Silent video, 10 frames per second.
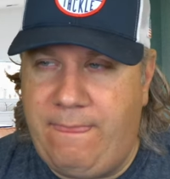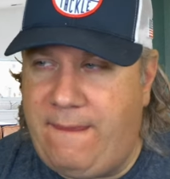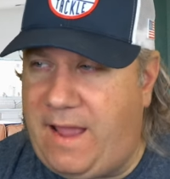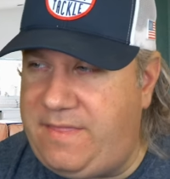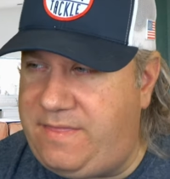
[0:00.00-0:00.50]

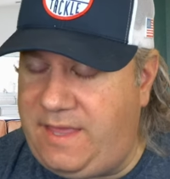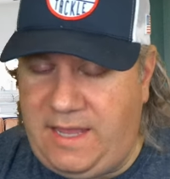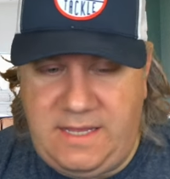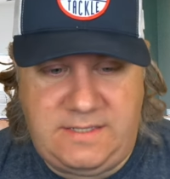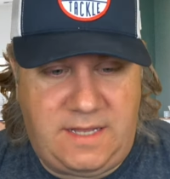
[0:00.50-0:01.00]
I think
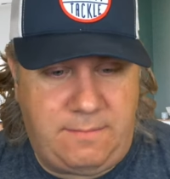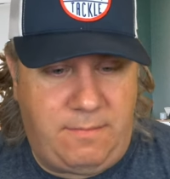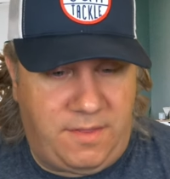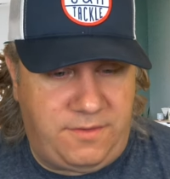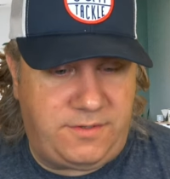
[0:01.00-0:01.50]
he said a
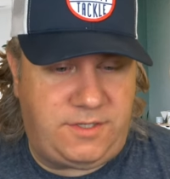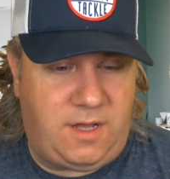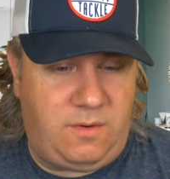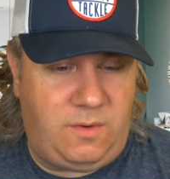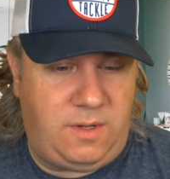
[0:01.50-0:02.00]
month or
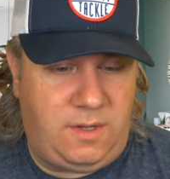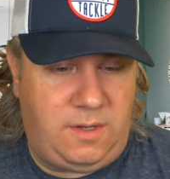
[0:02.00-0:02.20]
so.